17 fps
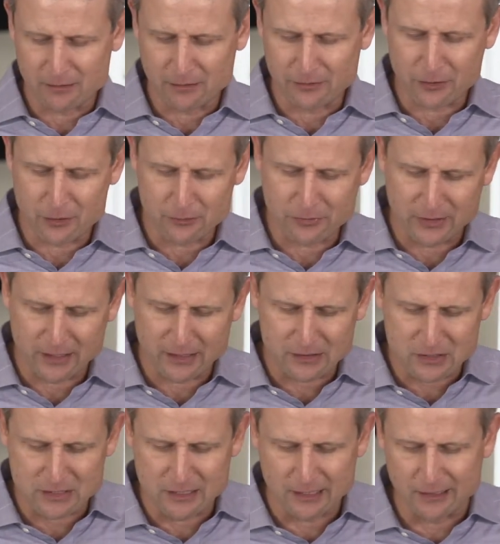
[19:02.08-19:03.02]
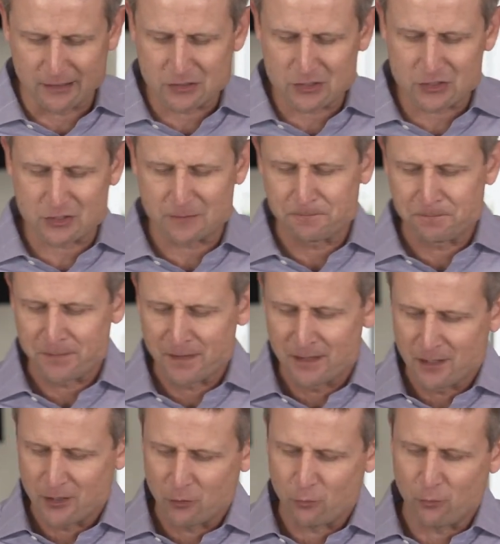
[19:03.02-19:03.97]
The third thing is this
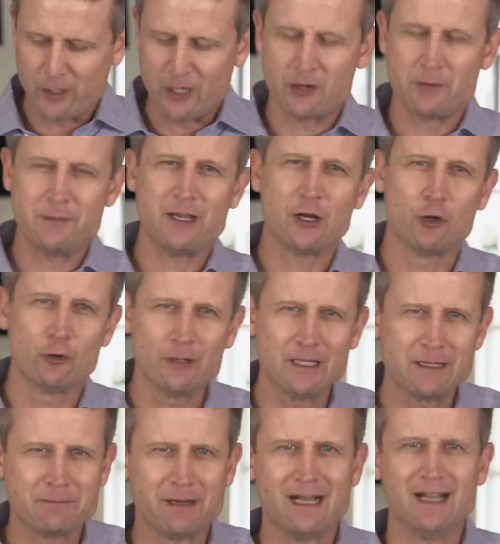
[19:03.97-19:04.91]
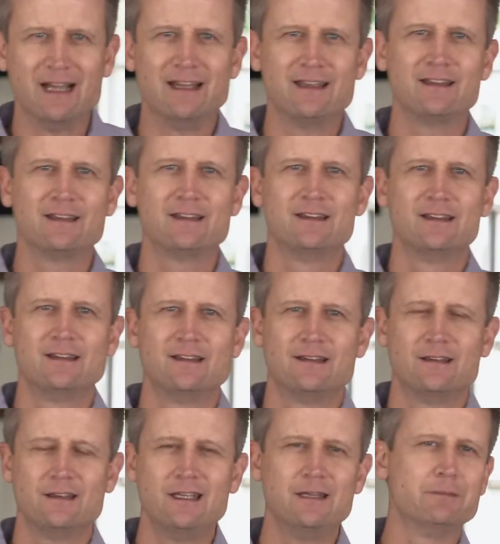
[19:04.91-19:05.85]
we are to be holy by
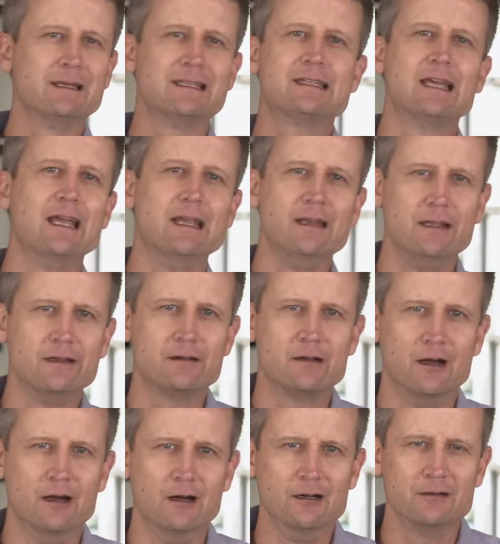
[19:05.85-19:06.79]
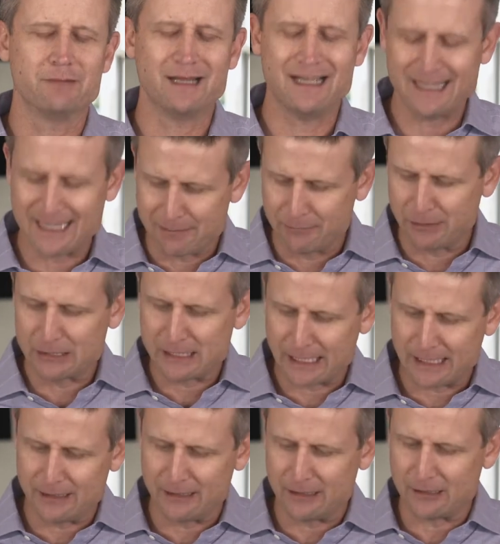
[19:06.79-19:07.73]
imitating God, by
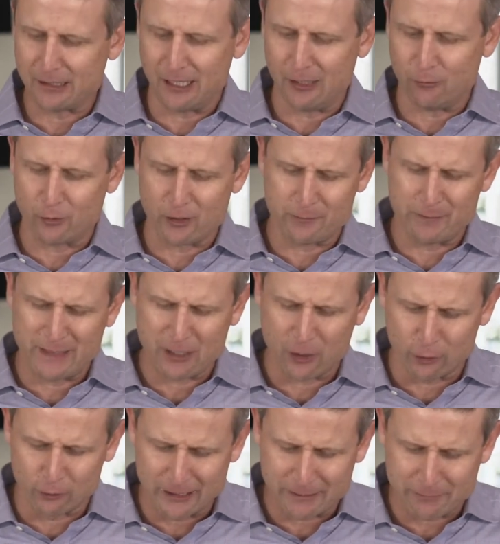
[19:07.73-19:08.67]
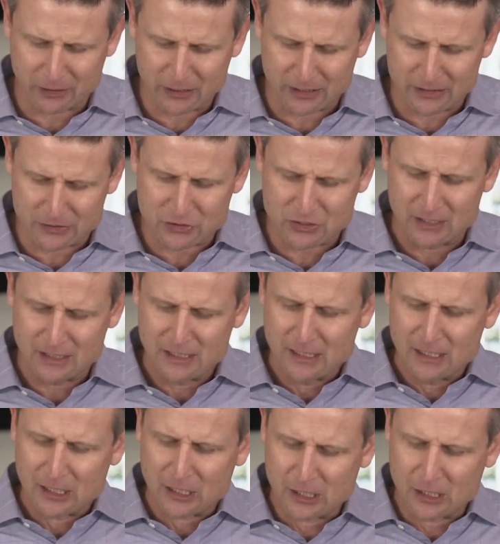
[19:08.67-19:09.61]
imitating God. We're to be holy because
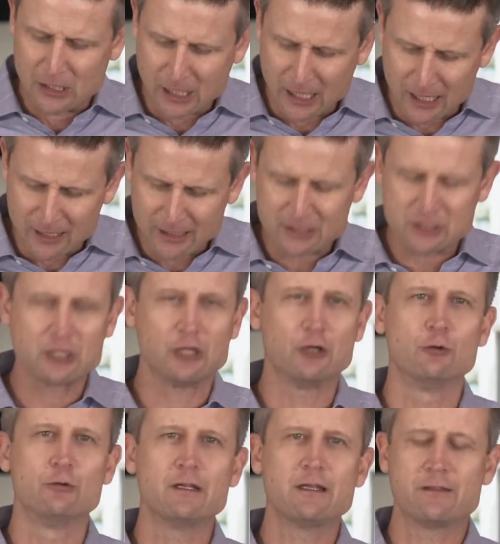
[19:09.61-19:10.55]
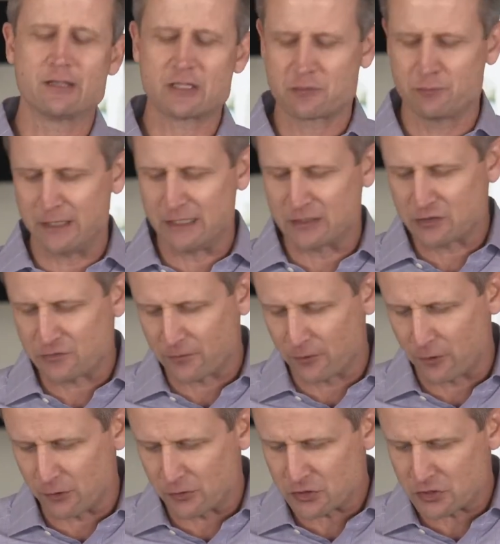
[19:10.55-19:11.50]
God is holy. This means
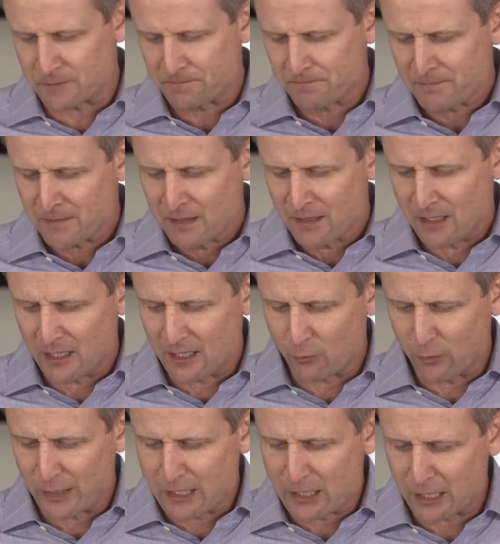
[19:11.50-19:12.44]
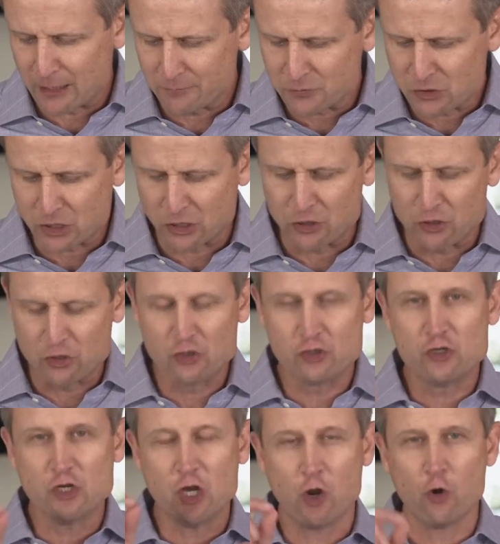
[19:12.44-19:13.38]
first, uh, we come to
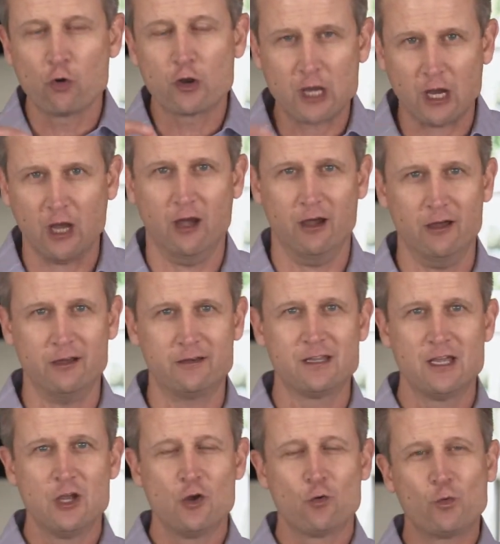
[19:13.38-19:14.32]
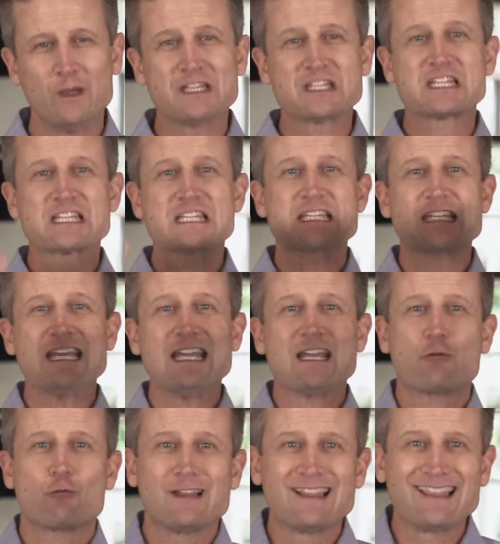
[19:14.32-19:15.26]
know God, we
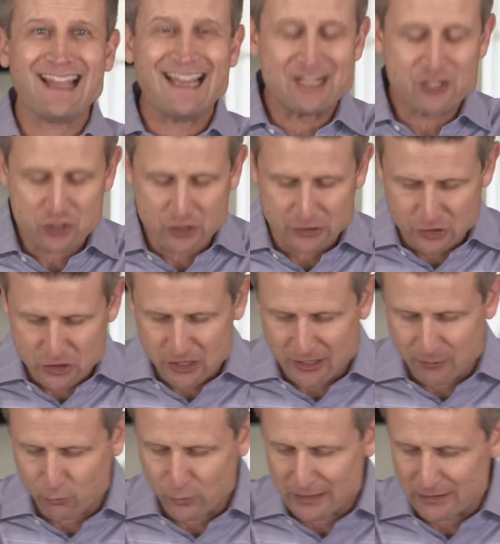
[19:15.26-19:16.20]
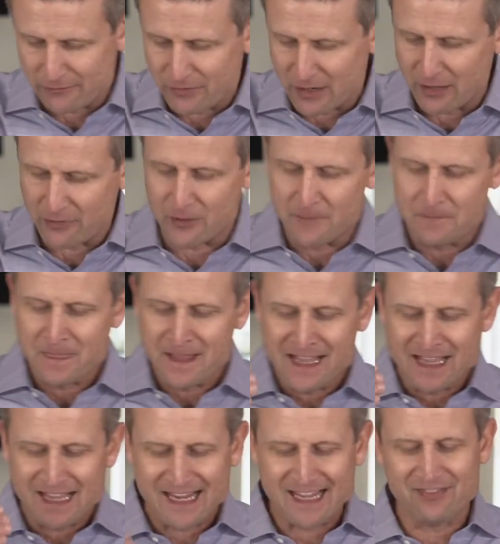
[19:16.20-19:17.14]
seek relationship with the Father,
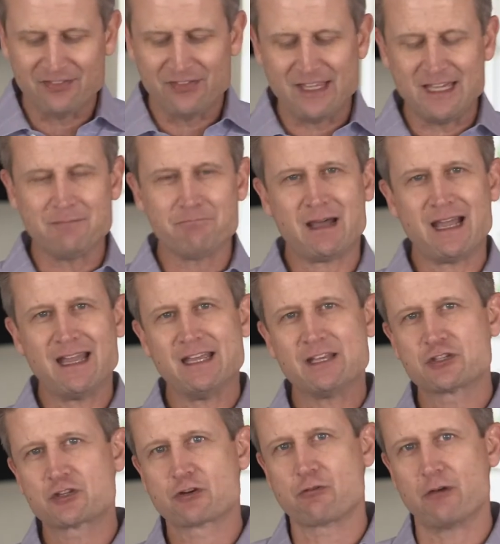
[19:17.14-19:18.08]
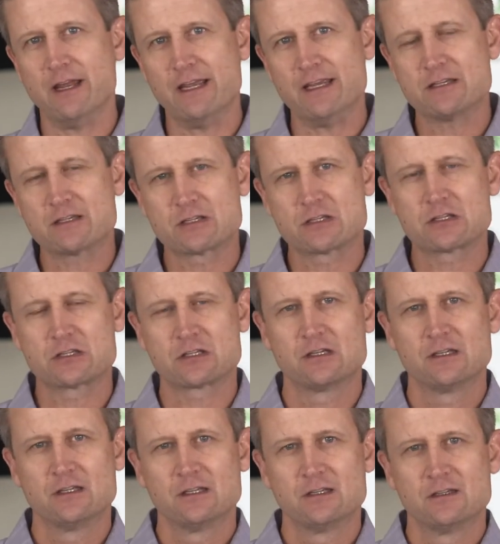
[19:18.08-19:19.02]
and then by His grace,
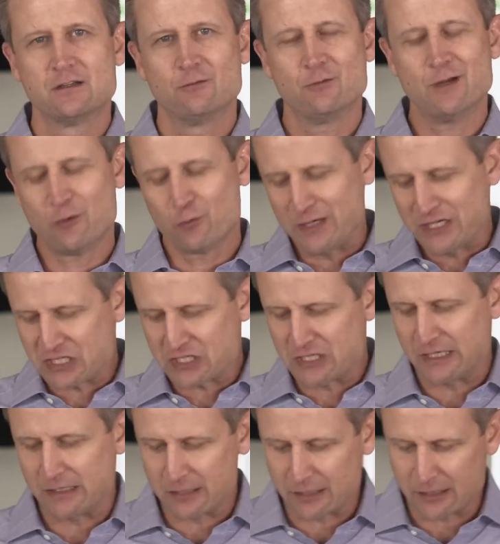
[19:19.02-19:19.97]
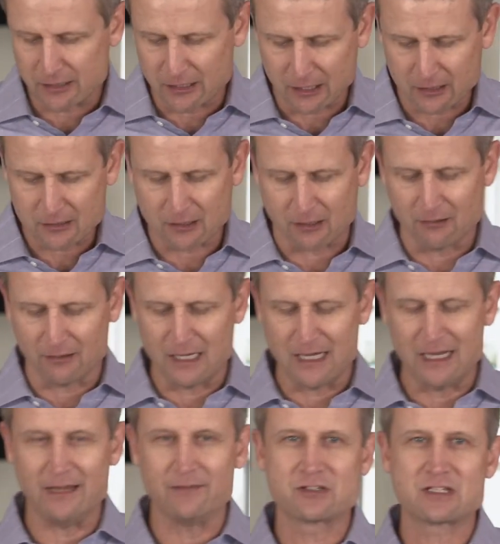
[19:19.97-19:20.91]
well, we seek to conduct our
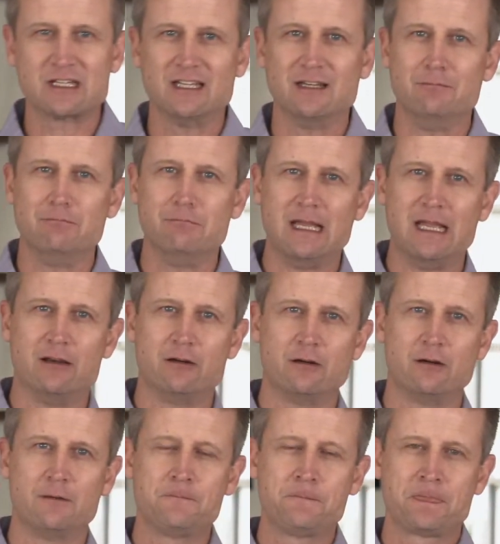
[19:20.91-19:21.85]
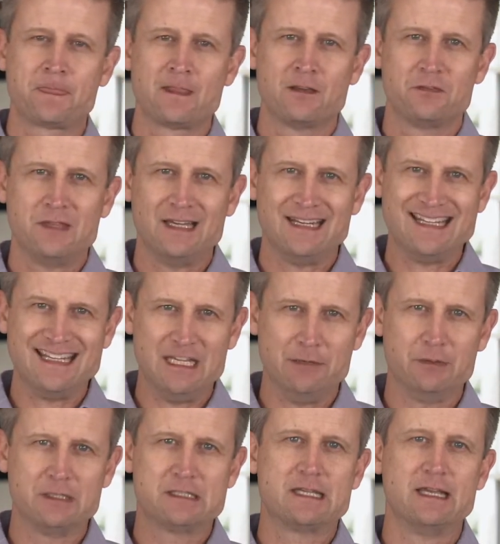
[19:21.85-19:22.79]
lives in a manner that
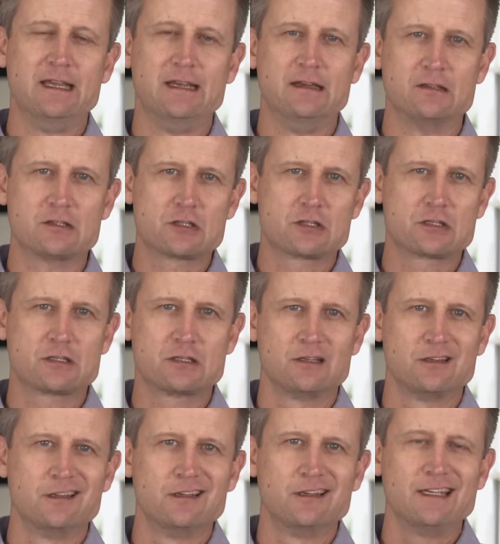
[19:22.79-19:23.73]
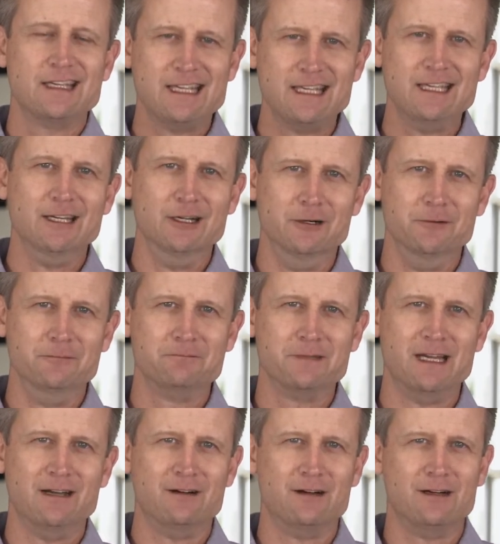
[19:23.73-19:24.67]
imitates Him.
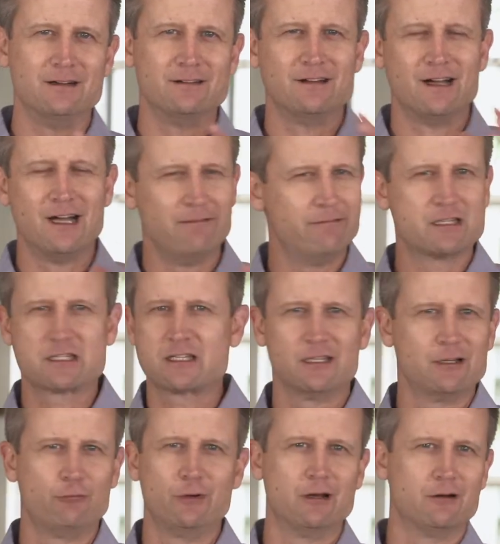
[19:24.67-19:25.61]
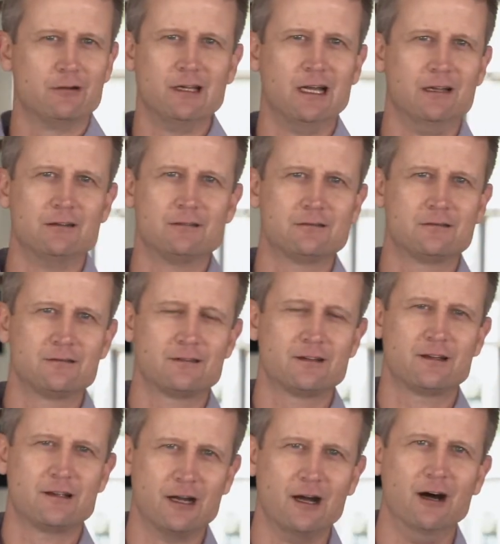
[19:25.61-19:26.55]
Now, obviously, we are not
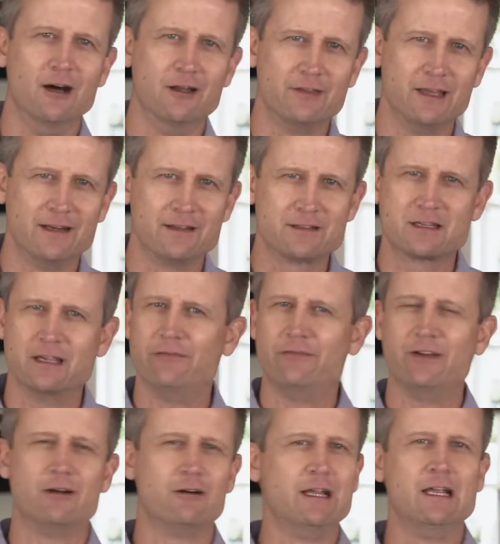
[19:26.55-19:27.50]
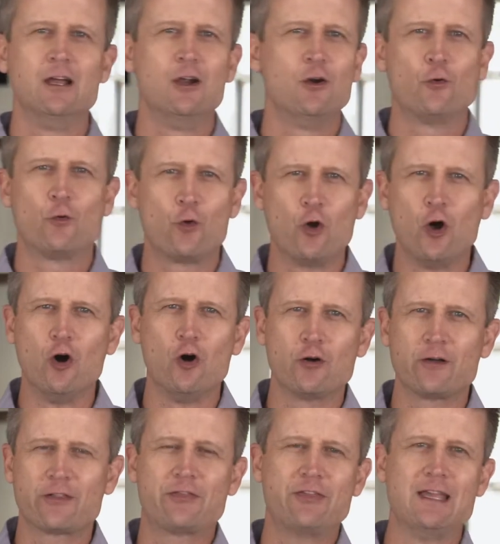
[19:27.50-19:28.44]
God. That is a very
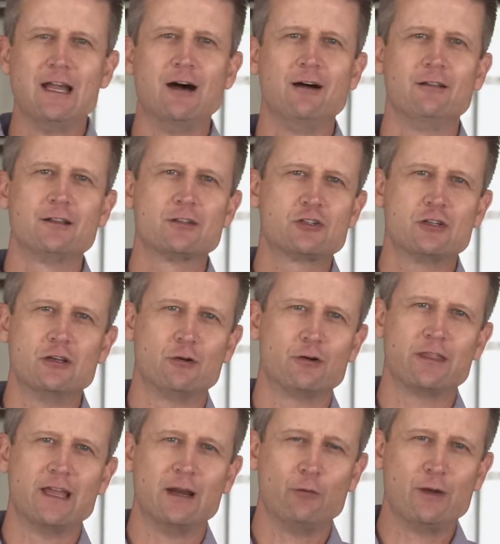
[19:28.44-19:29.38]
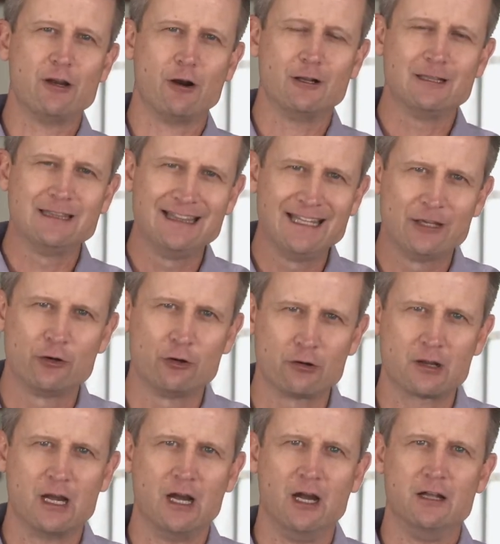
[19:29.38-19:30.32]
wrong theology, or that we are
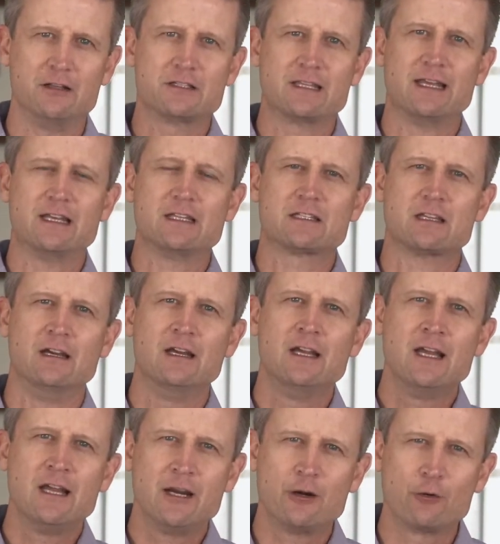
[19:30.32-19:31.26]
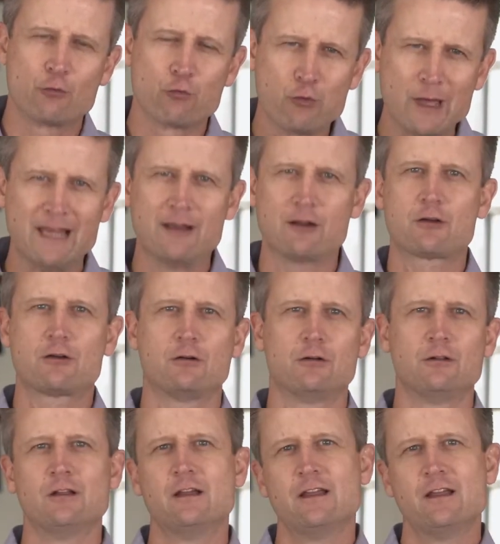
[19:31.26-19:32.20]
little gods. That is a
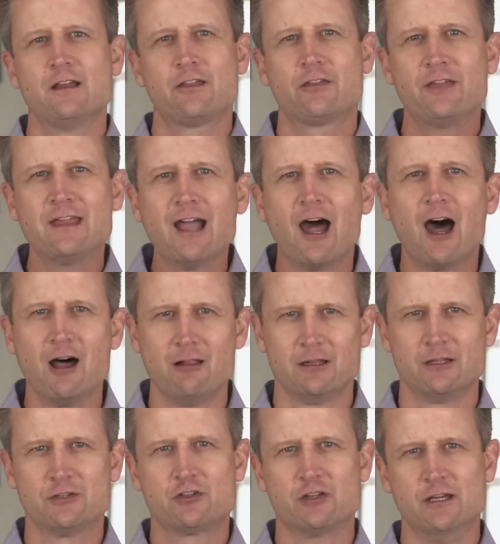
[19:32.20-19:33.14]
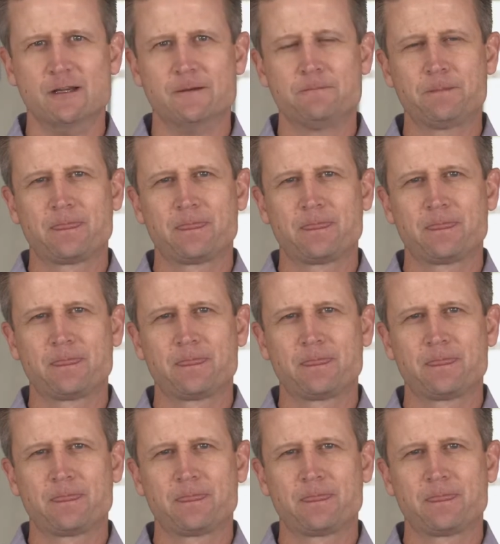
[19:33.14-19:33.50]
heretical theology.